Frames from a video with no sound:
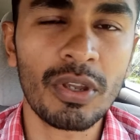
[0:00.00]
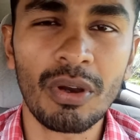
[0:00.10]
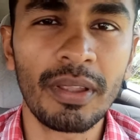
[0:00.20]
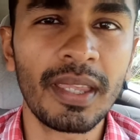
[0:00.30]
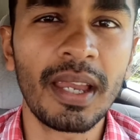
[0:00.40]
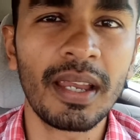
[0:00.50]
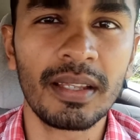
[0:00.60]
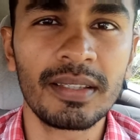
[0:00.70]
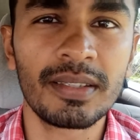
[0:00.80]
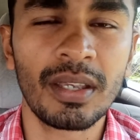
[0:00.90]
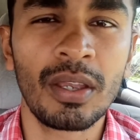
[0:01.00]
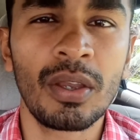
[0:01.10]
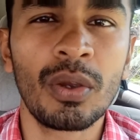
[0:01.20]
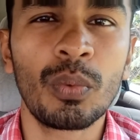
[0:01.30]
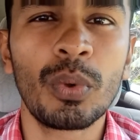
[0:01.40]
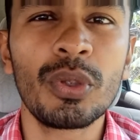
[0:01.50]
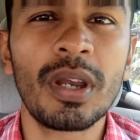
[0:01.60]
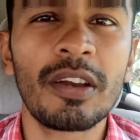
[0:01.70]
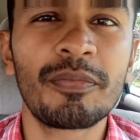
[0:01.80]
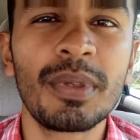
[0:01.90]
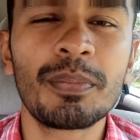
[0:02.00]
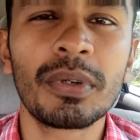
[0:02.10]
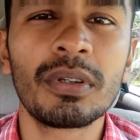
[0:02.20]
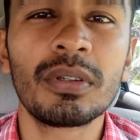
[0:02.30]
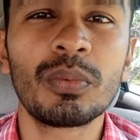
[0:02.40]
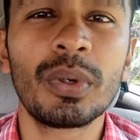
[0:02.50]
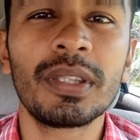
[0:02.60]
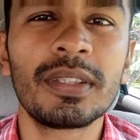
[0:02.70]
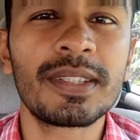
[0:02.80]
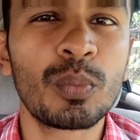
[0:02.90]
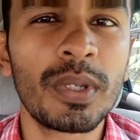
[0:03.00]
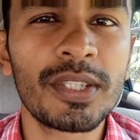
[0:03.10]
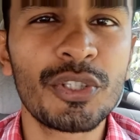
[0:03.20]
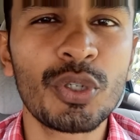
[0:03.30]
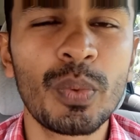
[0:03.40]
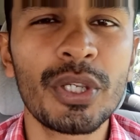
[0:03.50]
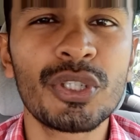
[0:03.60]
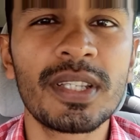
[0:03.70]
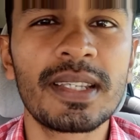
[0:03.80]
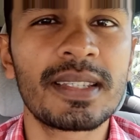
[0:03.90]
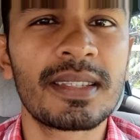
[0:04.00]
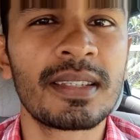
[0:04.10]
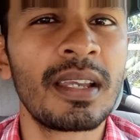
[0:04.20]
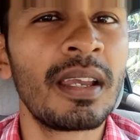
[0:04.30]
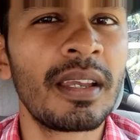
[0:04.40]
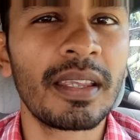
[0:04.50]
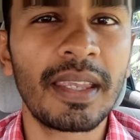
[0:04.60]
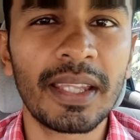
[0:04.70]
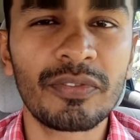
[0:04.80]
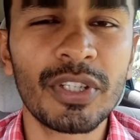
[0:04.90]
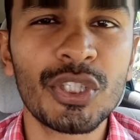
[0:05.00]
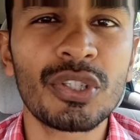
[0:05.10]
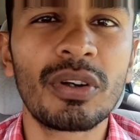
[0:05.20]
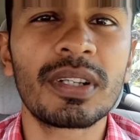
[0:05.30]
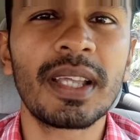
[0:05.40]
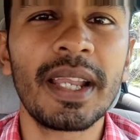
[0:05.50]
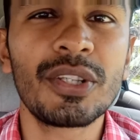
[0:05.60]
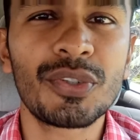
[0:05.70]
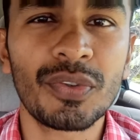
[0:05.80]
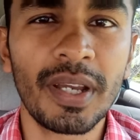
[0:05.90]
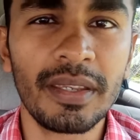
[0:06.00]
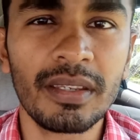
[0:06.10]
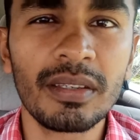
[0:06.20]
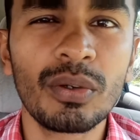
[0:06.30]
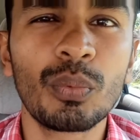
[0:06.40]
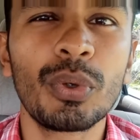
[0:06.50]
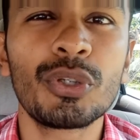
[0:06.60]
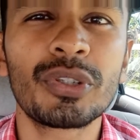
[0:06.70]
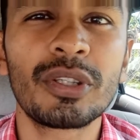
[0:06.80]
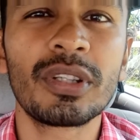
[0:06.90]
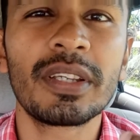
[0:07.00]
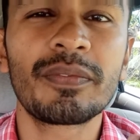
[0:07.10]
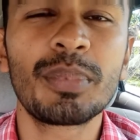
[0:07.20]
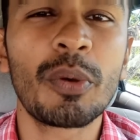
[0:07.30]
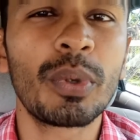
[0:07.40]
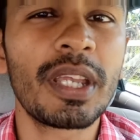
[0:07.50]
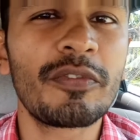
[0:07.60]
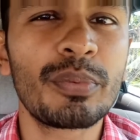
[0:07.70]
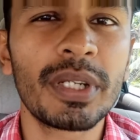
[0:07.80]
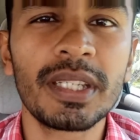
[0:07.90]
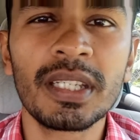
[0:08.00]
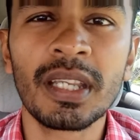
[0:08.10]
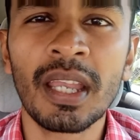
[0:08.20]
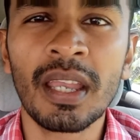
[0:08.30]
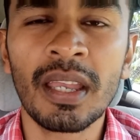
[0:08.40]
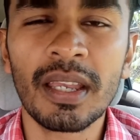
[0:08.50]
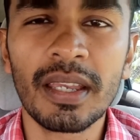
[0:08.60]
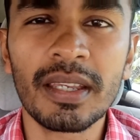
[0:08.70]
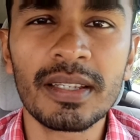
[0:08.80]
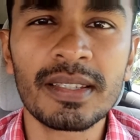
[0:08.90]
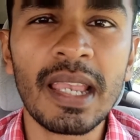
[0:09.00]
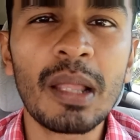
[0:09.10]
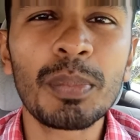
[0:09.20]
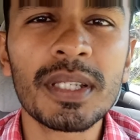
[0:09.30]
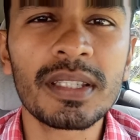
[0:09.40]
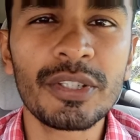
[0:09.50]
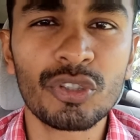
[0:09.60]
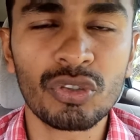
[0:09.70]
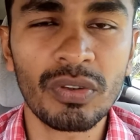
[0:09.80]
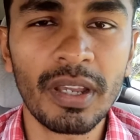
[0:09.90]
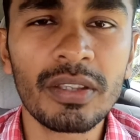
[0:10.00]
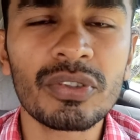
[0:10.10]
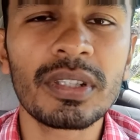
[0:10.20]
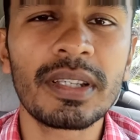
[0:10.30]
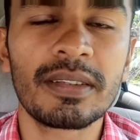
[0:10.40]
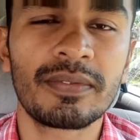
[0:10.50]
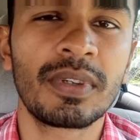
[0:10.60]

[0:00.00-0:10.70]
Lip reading: other hand, when you have people, when the situation is get rich or die trying, when you try to live, when everybody is helplessly trying to live